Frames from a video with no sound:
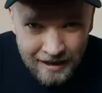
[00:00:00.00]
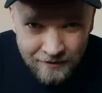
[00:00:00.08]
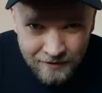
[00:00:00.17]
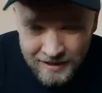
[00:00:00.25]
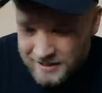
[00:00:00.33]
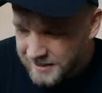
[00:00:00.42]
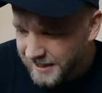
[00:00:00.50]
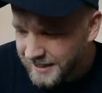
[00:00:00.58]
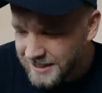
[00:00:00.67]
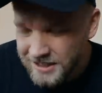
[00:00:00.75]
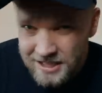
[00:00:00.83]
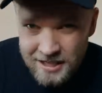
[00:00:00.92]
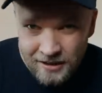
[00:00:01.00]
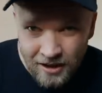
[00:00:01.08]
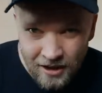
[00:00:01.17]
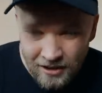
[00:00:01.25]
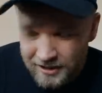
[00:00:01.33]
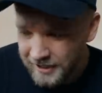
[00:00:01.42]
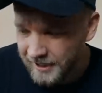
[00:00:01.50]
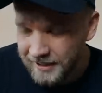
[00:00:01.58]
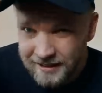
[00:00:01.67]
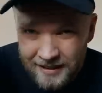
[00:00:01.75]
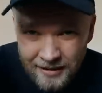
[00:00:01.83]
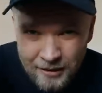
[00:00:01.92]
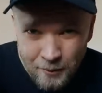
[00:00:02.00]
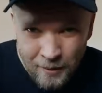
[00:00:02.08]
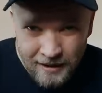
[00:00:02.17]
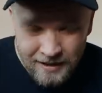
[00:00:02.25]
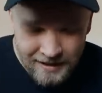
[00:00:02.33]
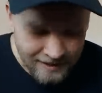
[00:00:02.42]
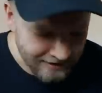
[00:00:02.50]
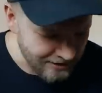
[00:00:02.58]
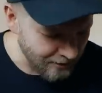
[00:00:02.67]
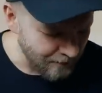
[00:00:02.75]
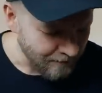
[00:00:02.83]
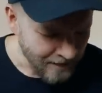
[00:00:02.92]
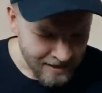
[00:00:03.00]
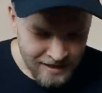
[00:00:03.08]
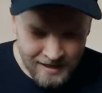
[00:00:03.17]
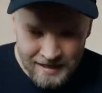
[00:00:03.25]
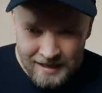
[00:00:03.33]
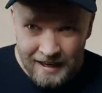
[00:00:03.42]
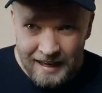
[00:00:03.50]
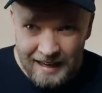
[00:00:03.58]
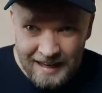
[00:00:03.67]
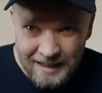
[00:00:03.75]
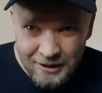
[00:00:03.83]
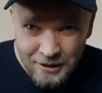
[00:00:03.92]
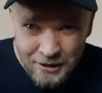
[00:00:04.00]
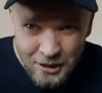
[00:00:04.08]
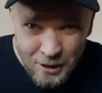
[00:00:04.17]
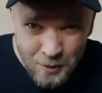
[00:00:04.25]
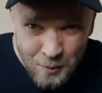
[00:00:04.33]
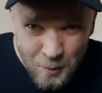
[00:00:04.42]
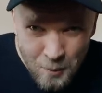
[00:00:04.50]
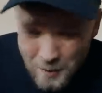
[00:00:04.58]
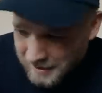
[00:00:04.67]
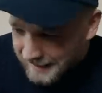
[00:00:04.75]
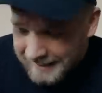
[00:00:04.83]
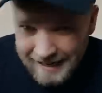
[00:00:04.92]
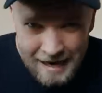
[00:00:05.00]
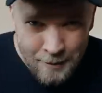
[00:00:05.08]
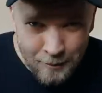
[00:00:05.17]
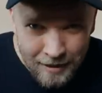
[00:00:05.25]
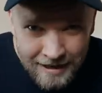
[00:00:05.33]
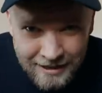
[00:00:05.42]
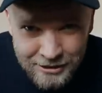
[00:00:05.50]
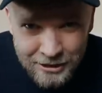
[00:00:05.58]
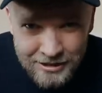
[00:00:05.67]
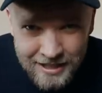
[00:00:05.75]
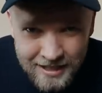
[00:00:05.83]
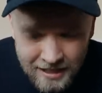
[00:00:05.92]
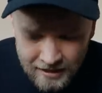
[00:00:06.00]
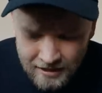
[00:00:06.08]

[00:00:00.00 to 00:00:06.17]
have things like C-Log in, in the 1DX. So I don't know what camera I should take